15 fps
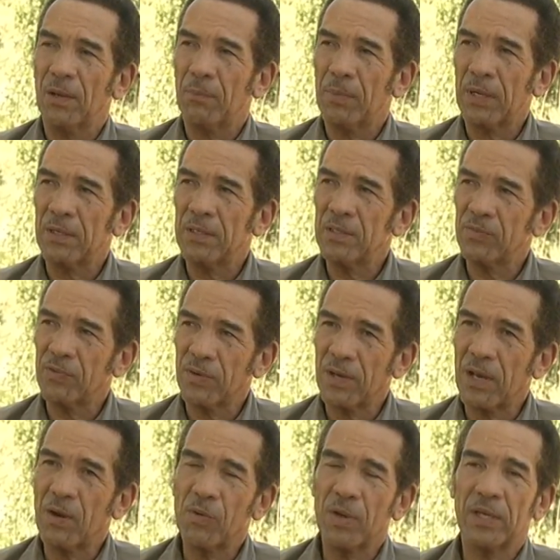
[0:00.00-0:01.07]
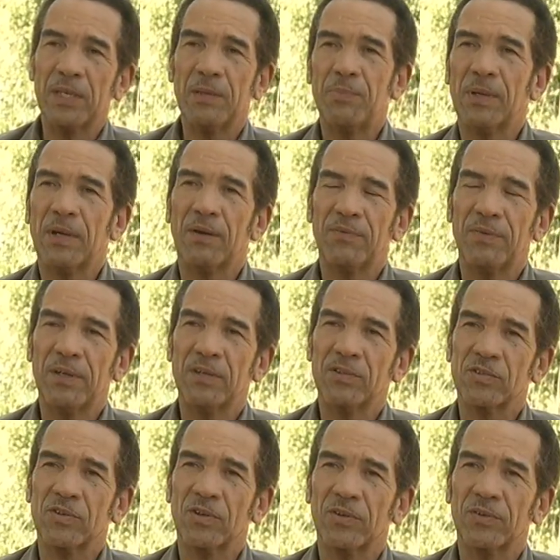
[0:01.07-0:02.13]
But at least for now, we are keeping our
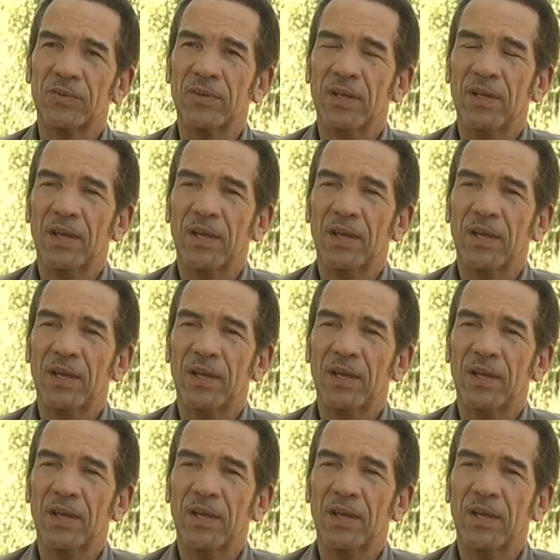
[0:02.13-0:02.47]
fingers crossed.